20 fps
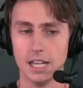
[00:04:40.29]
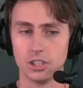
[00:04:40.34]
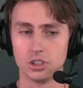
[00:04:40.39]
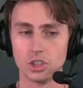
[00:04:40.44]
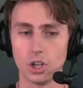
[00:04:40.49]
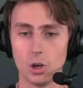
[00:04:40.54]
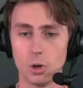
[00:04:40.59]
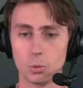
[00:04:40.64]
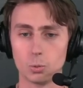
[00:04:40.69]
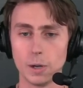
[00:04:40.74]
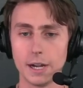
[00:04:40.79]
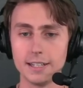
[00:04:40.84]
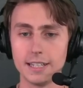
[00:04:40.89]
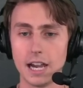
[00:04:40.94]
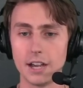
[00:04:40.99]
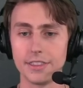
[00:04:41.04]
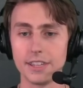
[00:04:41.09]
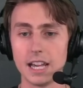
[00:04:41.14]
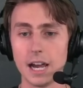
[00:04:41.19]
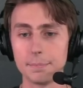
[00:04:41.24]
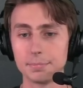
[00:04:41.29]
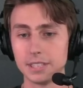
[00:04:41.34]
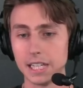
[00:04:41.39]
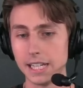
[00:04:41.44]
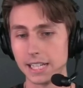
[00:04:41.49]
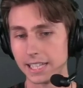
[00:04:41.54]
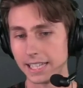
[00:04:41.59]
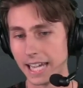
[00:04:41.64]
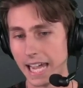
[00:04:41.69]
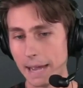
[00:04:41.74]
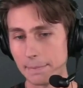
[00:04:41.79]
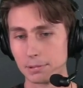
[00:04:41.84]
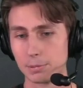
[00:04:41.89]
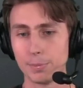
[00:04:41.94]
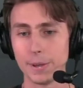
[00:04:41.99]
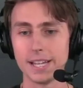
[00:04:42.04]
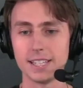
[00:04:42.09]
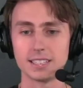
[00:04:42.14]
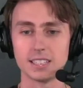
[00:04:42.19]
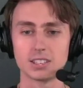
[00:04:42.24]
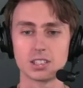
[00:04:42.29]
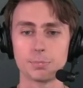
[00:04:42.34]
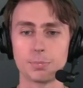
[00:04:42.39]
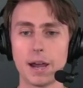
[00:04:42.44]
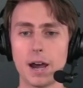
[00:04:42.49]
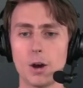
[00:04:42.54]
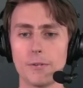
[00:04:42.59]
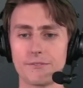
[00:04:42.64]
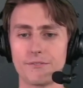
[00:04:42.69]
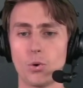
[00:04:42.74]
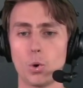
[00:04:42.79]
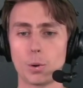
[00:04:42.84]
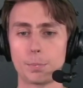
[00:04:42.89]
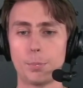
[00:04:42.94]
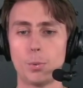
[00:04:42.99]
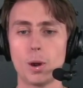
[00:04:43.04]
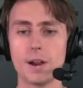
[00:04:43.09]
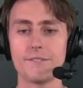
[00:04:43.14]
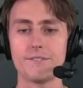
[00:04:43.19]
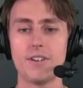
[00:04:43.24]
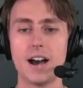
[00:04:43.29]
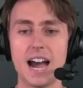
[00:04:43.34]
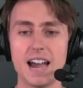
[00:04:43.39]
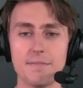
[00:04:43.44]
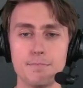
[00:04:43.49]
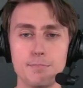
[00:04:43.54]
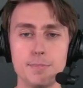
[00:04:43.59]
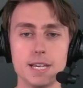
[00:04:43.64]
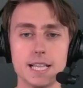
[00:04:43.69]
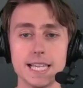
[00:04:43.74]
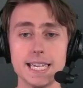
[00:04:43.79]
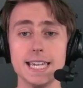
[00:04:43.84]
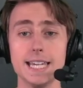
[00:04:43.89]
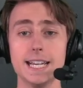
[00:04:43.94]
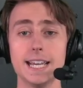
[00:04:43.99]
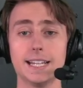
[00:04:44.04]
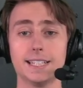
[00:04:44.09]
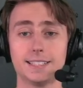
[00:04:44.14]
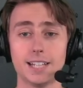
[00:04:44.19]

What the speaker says: So right now the updated cap space is about $4.5 million